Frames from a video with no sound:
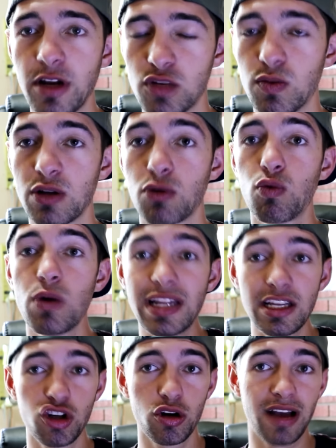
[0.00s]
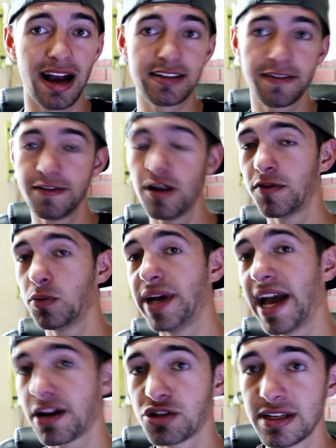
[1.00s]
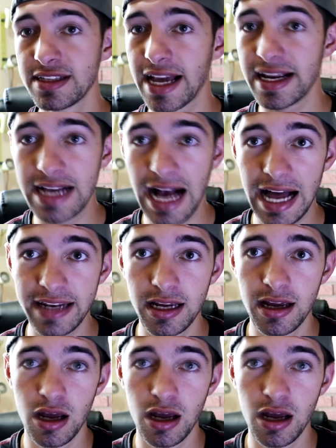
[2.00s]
I just wanna quickly show you guys a few of the reactions I got